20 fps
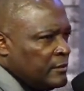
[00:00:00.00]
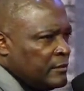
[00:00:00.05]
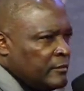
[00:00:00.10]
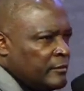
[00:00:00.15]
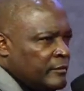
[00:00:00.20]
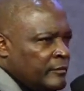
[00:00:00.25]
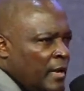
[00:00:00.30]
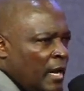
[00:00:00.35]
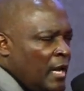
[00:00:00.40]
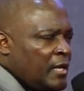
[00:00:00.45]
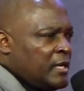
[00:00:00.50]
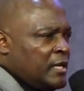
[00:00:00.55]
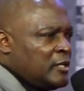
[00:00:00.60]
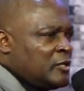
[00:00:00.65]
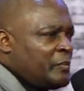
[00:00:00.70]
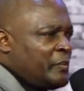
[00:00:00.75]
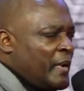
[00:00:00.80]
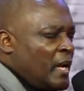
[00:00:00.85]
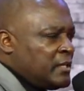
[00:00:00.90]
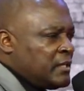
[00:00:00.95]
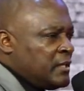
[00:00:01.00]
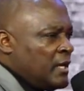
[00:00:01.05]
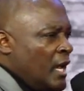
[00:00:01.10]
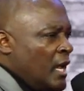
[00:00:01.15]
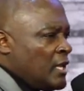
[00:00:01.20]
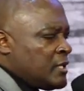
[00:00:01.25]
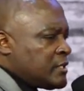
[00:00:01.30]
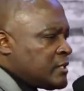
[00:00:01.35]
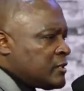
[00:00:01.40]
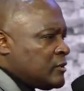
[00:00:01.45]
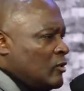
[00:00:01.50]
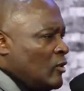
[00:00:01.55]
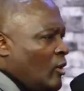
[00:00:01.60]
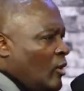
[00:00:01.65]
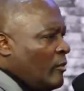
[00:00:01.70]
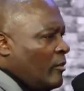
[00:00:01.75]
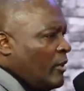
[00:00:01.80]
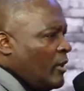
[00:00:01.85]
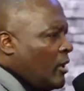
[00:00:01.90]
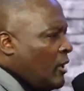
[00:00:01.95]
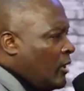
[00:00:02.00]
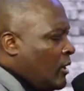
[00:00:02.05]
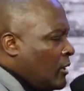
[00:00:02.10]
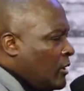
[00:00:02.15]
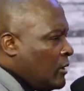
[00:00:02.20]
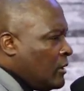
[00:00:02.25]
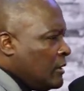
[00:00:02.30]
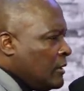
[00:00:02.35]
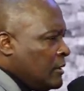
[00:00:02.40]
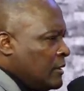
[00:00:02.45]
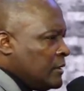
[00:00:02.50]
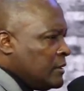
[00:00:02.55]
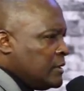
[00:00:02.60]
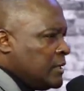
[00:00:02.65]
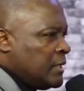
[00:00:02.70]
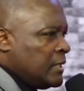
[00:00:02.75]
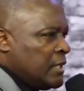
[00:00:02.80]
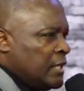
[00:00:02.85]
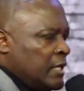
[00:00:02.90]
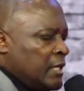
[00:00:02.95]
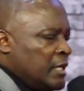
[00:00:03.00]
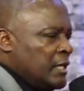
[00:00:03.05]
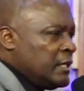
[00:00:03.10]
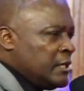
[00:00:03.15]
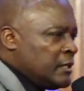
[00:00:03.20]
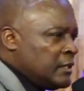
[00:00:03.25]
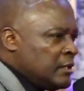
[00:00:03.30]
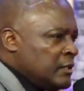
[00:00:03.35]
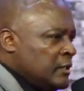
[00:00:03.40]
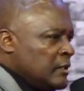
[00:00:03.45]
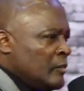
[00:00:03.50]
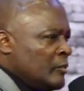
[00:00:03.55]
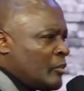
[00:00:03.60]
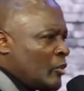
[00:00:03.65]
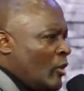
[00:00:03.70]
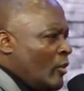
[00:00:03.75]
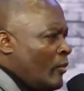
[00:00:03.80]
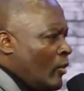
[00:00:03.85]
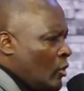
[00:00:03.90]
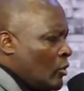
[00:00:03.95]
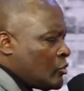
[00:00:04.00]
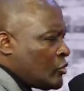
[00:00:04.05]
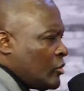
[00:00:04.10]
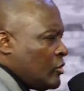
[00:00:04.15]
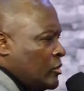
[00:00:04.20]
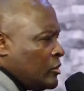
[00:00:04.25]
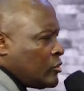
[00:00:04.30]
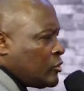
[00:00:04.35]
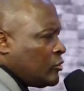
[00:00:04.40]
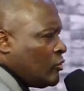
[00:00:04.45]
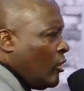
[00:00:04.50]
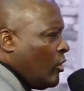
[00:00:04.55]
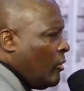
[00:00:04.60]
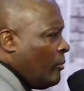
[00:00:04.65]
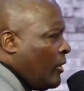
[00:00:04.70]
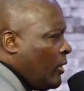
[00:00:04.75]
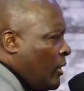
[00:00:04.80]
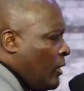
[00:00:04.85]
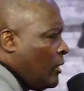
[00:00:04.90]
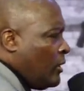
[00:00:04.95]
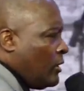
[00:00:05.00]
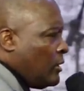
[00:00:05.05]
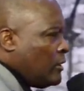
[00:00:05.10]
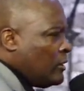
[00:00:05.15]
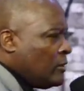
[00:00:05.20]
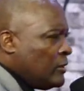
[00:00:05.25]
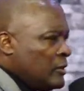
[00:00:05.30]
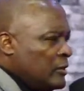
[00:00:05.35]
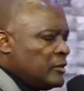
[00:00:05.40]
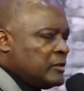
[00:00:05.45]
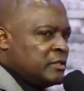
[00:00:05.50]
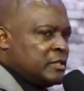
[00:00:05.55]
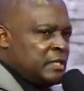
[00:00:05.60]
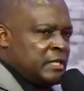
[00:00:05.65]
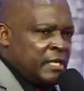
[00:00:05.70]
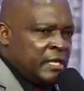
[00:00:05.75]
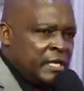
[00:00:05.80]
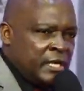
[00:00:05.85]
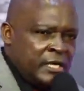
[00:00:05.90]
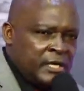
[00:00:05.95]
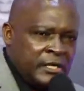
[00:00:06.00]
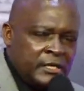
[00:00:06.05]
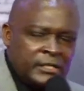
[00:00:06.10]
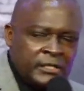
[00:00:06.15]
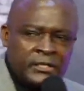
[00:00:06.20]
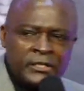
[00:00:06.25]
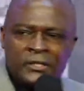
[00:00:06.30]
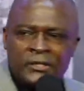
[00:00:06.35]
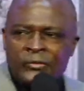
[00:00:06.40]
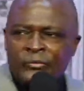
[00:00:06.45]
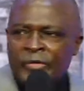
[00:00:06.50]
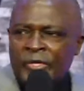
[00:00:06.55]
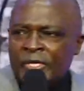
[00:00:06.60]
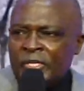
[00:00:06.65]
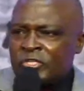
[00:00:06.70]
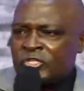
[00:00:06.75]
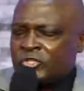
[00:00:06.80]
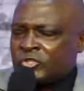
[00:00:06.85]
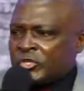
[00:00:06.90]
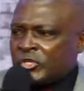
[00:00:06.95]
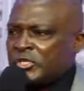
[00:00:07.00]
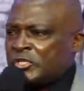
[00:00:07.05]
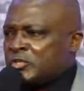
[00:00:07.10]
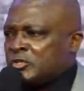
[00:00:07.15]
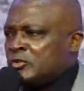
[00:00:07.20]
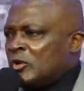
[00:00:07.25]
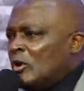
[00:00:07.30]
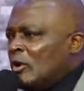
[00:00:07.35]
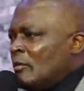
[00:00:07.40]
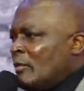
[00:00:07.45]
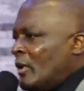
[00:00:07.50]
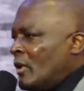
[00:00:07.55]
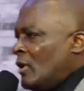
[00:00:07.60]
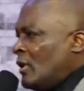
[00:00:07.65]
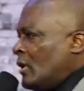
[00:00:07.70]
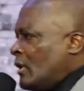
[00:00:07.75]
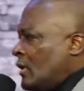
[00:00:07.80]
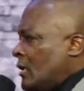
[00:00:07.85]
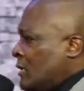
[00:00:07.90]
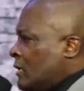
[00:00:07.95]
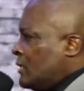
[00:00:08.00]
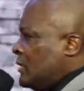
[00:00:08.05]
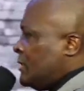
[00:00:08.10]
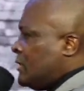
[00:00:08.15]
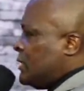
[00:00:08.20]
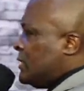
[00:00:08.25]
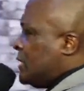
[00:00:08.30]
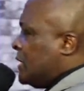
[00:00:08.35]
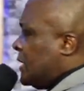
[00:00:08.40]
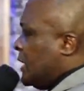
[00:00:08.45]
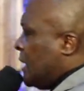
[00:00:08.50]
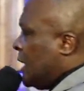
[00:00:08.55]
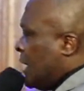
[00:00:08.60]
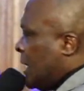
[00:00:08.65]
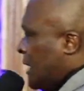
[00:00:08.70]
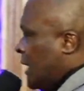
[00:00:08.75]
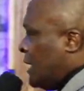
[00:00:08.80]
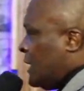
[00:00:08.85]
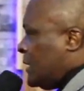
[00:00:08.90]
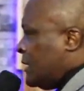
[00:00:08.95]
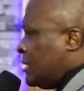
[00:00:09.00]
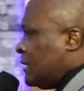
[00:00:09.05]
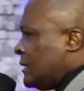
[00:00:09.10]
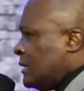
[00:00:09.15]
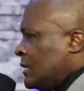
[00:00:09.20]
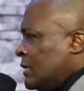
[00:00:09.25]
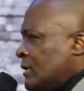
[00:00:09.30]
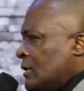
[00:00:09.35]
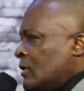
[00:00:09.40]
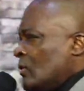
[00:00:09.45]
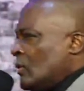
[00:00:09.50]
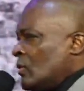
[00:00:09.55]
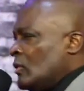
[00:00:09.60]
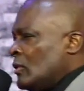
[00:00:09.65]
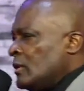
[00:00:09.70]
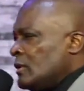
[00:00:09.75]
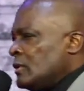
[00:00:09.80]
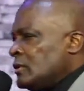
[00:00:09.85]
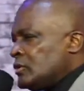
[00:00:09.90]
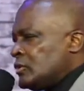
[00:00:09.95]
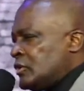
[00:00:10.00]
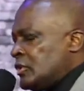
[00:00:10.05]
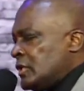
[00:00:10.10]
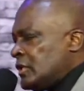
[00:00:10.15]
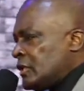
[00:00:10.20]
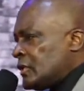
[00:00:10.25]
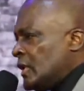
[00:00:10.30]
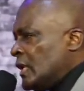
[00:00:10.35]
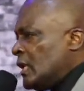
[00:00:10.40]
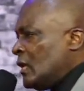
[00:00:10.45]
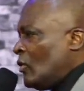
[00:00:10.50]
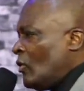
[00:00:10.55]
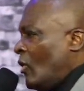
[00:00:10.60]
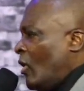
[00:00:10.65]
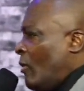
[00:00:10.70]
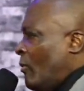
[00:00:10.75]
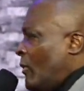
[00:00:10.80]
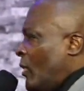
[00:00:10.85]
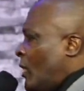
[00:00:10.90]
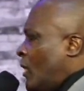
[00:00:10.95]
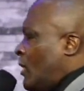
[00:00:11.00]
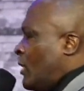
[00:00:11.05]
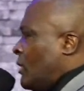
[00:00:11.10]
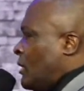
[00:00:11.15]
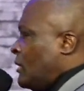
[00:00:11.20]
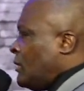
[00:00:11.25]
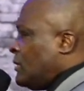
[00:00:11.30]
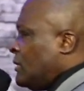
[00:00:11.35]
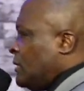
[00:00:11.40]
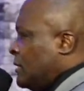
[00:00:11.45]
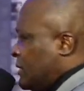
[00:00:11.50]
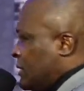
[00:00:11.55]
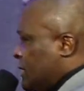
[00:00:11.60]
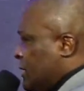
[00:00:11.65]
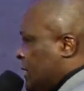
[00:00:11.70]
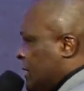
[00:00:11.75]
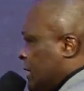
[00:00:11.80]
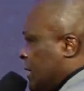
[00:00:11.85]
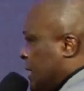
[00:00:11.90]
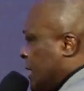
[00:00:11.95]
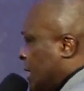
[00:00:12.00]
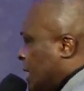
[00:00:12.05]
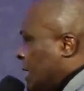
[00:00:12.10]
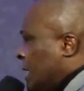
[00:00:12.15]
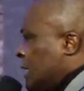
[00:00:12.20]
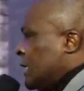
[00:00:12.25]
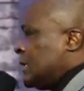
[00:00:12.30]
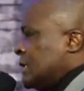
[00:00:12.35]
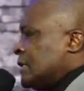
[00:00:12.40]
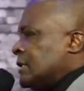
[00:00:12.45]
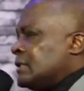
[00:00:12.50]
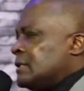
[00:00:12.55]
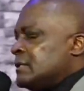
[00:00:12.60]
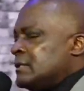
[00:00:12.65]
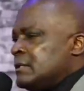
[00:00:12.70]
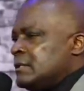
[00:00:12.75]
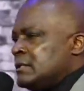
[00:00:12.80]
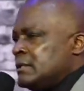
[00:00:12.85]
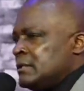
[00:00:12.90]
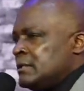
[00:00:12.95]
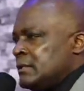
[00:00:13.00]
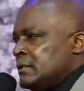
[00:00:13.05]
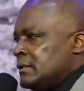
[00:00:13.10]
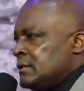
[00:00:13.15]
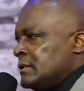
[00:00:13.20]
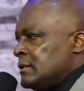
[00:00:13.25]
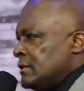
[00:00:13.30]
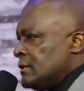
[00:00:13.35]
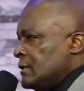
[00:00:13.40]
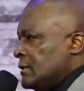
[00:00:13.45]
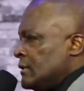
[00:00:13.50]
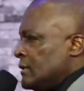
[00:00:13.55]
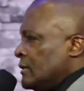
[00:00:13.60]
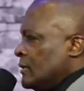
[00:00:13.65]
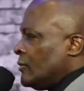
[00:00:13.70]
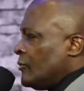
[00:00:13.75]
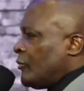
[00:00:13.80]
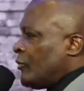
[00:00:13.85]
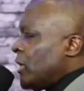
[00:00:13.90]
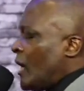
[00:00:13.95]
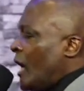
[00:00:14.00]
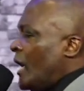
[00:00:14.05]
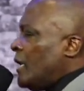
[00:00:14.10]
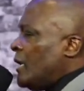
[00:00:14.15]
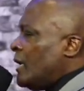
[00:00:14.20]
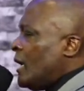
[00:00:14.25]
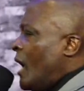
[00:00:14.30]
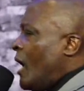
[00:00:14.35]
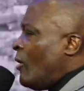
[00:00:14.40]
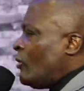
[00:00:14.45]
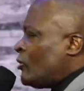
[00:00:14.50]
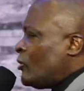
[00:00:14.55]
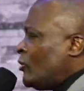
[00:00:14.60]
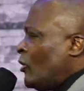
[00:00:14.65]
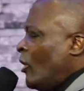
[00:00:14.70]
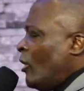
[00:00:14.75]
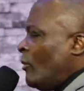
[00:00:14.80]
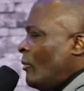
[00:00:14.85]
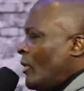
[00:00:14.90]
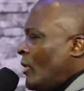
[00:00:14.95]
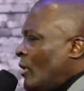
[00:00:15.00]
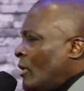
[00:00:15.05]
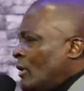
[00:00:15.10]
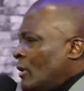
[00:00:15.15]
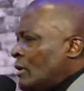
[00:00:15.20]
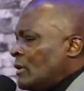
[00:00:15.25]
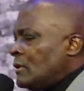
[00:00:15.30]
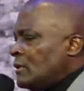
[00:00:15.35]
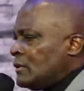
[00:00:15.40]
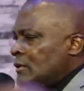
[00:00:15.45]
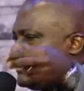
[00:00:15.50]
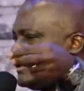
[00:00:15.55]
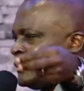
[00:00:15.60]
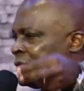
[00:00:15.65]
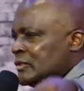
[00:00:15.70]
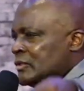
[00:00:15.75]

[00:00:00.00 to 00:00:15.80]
Marriage partners, no more delay. Promotions, no more delay. Ministries no more delay. Children no more delay. Flying out no more